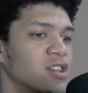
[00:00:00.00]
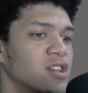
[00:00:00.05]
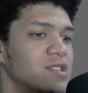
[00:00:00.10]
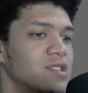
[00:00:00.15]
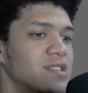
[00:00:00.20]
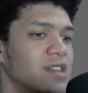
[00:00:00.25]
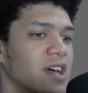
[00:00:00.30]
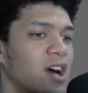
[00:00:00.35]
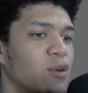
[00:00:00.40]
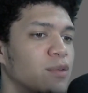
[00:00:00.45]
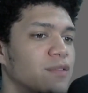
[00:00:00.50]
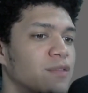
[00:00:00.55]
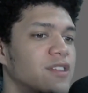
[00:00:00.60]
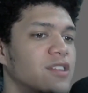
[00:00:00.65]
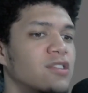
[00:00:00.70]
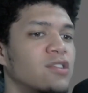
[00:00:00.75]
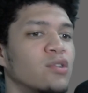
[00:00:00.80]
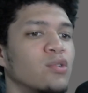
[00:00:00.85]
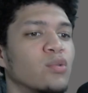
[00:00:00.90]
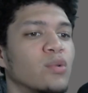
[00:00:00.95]
with style
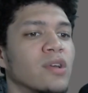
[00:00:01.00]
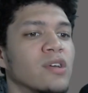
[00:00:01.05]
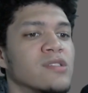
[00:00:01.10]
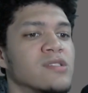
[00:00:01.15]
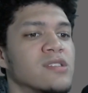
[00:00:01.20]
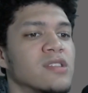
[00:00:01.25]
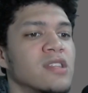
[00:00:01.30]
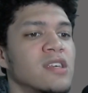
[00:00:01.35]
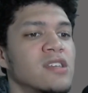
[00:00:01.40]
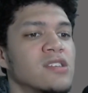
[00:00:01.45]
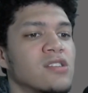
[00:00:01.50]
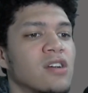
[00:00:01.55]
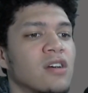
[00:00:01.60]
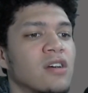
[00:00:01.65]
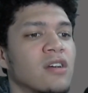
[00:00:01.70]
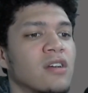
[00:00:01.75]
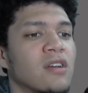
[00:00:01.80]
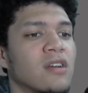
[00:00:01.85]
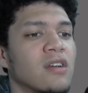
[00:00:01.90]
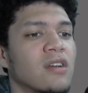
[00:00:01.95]
152 wheels. These
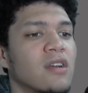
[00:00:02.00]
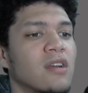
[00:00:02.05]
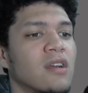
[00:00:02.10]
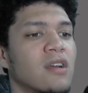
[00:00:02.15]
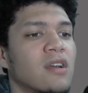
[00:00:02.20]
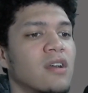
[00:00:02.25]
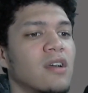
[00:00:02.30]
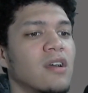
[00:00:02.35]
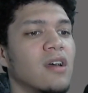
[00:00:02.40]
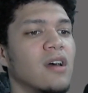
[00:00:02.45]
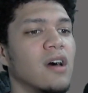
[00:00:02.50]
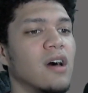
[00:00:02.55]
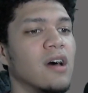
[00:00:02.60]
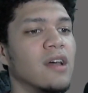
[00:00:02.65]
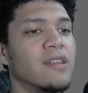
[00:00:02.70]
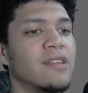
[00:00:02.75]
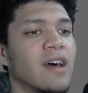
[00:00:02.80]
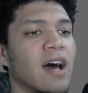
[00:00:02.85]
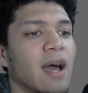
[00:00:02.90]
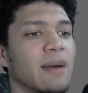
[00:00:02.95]
are
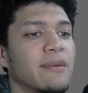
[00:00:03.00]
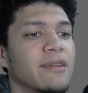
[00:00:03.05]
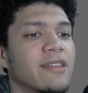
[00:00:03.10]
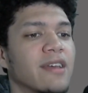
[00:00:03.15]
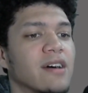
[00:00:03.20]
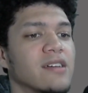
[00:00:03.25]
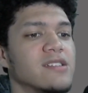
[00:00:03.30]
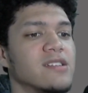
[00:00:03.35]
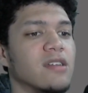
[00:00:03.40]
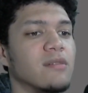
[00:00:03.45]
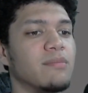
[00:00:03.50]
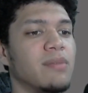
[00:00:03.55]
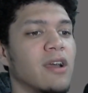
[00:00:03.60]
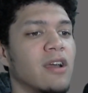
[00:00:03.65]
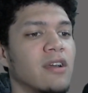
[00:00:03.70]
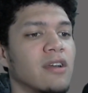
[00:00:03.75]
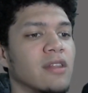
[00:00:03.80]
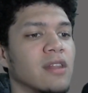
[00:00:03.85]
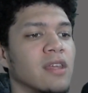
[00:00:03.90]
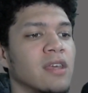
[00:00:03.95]
a dime a dozen,
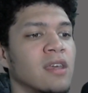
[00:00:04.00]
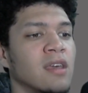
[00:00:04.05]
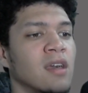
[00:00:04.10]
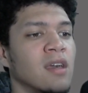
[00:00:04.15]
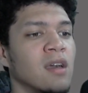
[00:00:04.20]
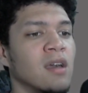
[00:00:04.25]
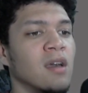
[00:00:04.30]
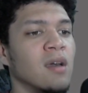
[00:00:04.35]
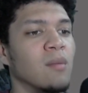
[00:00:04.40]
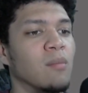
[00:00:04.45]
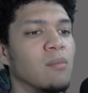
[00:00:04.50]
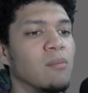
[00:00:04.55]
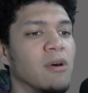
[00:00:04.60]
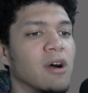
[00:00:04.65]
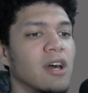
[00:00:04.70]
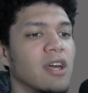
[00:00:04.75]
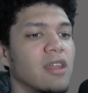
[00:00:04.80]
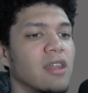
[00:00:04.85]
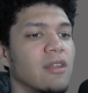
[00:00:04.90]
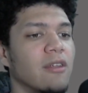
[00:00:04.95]
apparently.
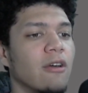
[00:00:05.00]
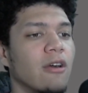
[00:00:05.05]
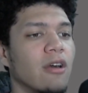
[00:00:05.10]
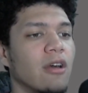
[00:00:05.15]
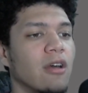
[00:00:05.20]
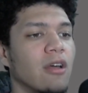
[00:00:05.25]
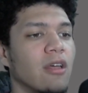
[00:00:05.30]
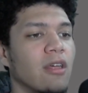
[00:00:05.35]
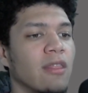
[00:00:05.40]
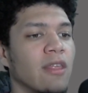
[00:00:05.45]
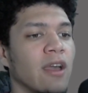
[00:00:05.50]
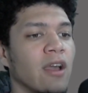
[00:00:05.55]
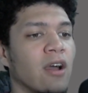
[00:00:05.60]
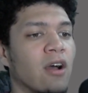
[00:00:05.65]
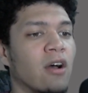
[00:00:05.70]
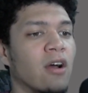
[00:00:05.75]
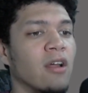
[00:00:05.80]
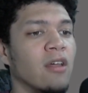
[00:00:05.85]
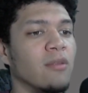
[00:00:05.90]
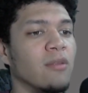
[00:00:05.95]
But they
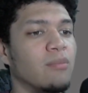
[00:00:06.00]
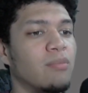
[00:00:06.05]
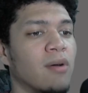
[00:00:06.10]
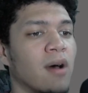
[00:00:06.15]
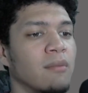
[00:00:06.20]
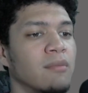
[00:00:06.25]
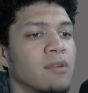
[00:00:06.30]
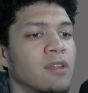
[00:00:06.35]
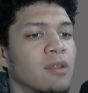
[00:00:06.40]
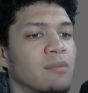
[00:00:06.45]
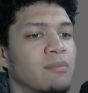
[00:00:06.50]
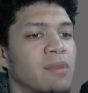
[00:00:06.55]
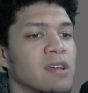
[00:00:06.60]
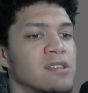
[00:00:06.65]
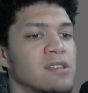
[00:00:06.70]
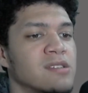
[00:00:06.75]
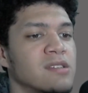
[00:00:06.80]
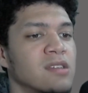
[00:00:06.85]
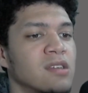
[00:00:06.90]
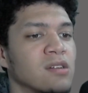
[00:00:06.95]
are probably the
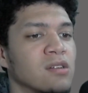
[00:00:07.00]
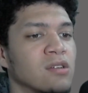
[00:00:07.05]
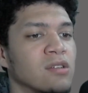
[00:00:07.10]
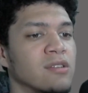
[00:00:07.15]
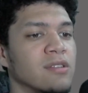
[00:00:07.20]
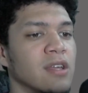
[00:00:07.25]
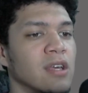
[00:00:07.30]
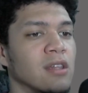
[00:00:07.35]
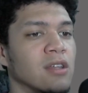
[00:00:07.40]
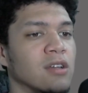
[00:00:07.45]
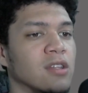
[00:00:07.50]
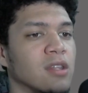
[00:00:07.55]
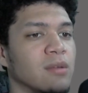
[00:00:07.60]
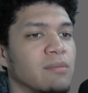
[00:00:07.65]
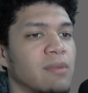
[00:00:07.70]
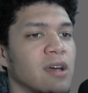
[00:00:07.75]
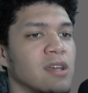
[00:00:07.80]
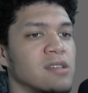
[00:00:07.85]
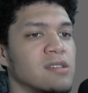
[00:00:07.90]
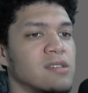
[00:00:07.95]
best deal. They look the
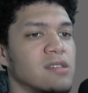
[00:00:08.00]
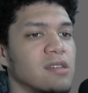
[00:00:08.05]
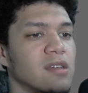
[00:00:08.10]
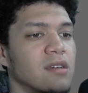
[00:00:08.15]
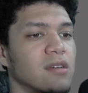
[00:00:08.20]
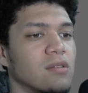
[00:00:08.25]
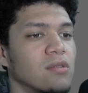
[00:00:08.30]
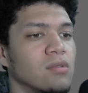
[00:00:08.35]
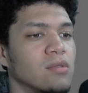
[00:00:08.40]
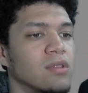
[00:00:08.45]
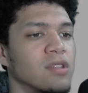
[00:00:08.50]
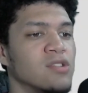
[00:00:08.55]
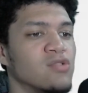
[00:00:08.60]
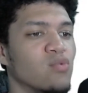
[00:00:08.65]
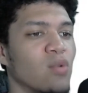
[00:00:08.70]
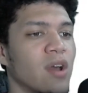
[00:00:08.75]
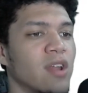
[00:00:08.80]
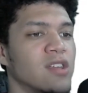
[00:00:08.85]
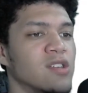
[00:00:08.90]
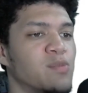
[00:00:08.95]
best. This
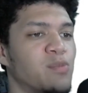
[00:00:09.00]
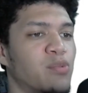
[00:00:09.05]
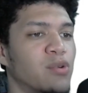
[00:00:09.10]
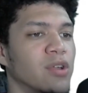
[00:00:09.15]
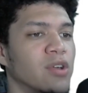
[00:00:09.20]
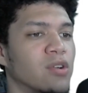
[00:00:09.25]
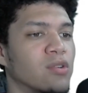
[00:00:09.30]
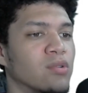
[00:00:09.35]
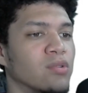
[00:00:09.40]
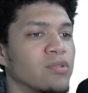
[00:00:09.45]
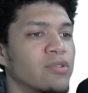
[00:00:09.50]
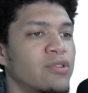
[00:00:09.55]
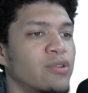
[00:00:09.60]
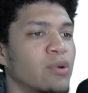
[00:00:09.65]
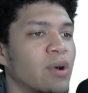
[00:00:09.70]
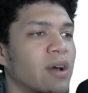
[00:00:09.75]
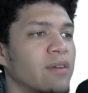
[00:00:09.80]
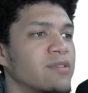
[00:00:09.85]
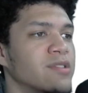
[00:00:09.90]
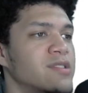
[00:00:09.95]
red is pretty cool,
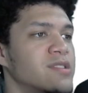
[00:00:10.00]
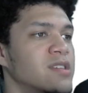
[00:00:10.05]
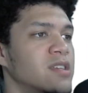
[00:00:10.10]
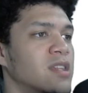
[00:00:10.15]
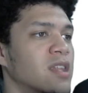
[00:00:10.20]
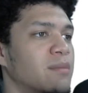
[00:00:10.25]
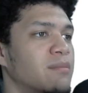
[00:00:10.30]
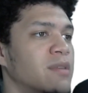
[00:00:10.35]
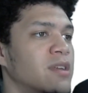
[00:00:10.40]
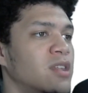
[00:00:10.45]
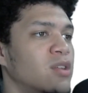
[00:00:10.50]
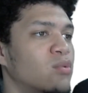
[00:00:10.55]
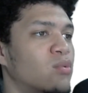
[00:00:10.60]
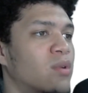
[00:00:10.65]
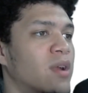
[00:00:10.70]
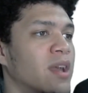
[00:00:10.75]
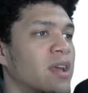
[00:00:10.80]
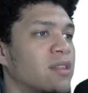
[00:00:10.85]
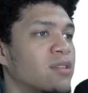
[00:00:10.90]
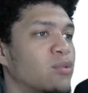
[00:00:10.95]
too. I haven't seen that many
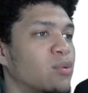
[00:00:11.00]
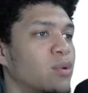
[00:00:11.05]
red